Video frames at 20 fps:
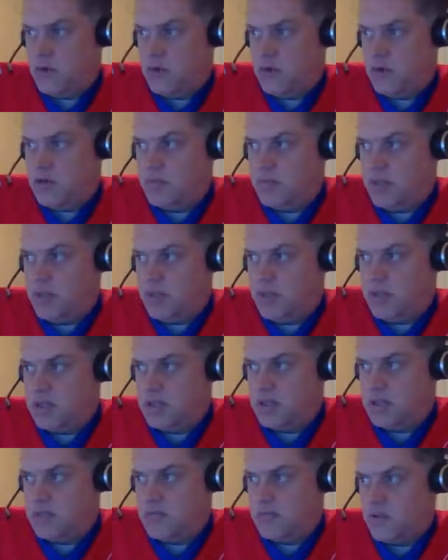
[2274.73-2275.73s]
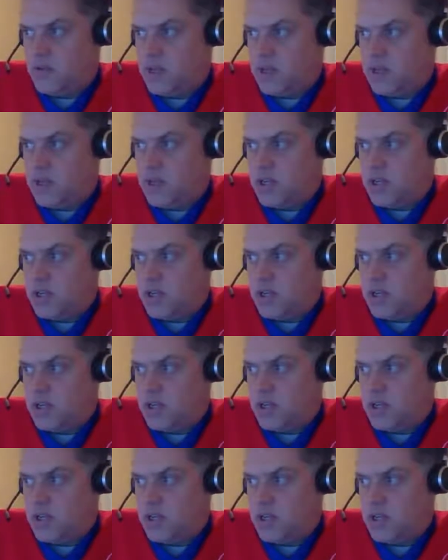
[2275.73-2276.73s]
And where did my list for
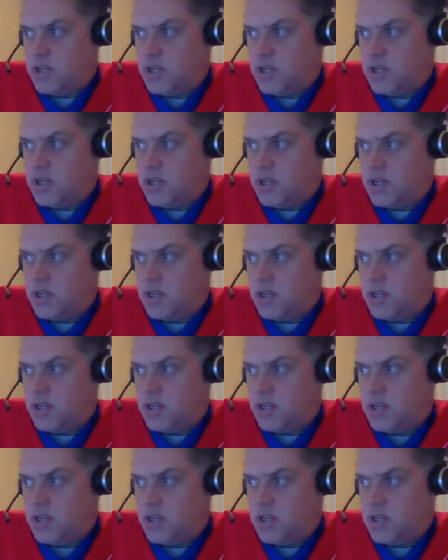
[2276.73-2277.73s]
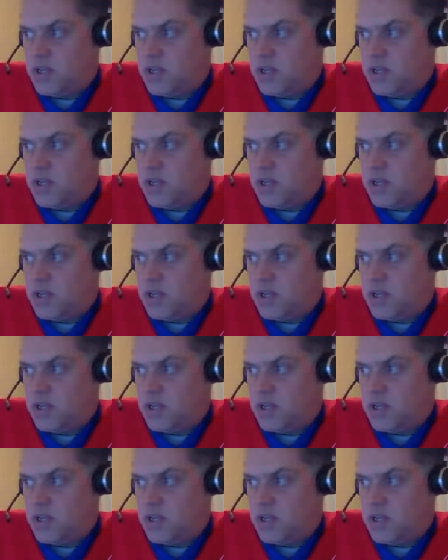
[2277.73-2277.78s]
Calgary go? I had one here.